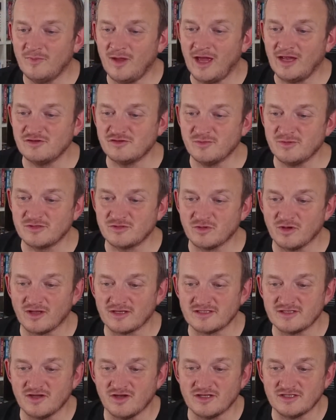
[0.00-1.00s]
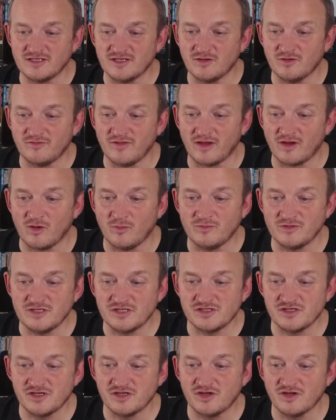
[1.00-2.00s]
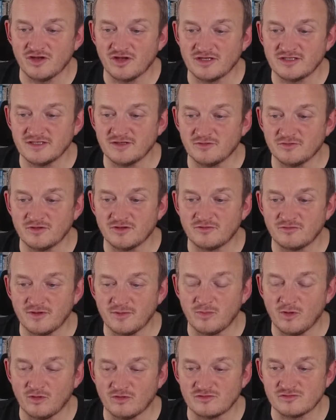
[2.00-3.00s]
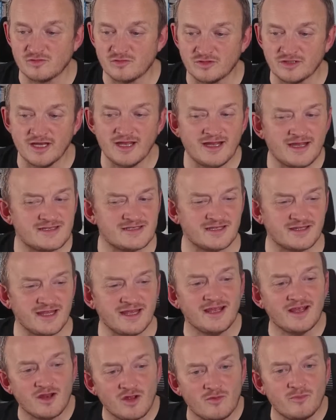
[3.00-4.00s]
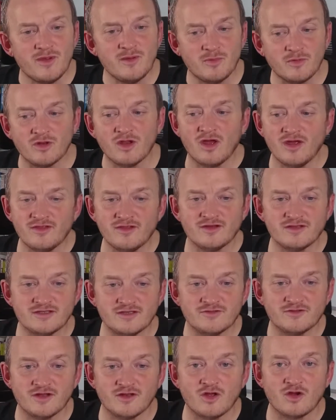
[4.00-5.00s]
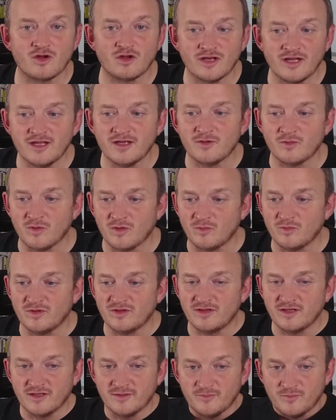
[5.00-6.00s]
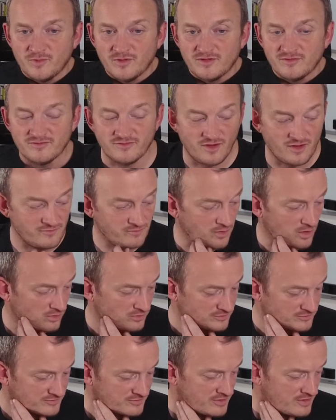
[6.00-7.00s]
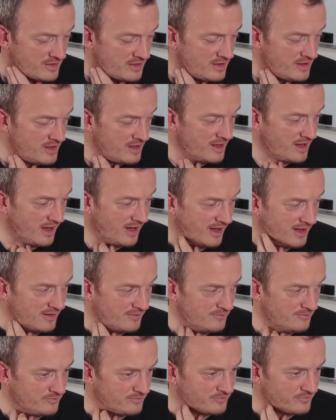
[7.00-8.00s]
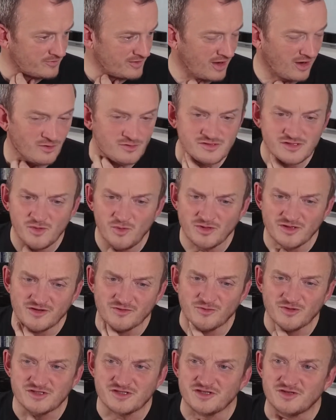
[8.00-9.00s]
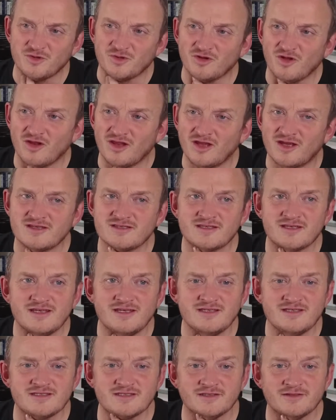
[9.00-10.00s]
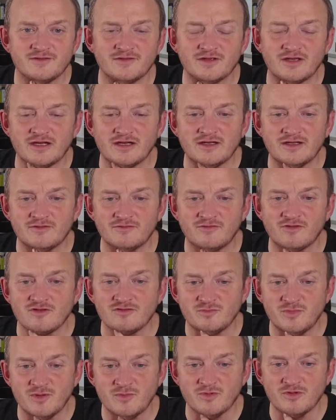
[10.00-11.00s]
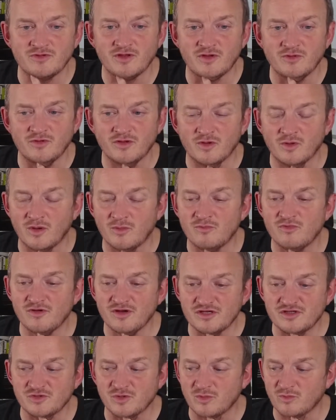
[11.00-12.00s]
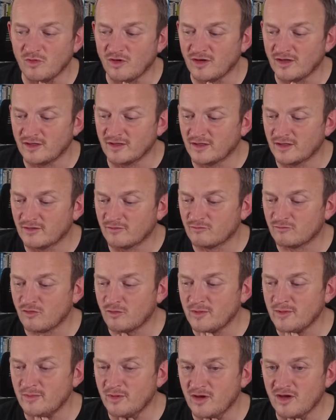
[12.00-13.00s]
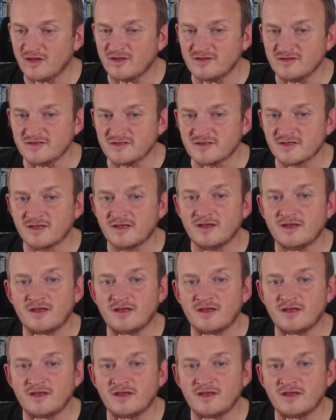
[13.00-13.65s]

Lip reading: Andrew Mitchell likes the idea of that competition. Good idea on the 3-bottle draw. Yeah, because I think a lot of people like the idea of the Lochlea one with the 5 bottles. I also wondered if we should do a lot of it, because these, for those people who don't know, I'm pretty sure I'm right, Robbie Burns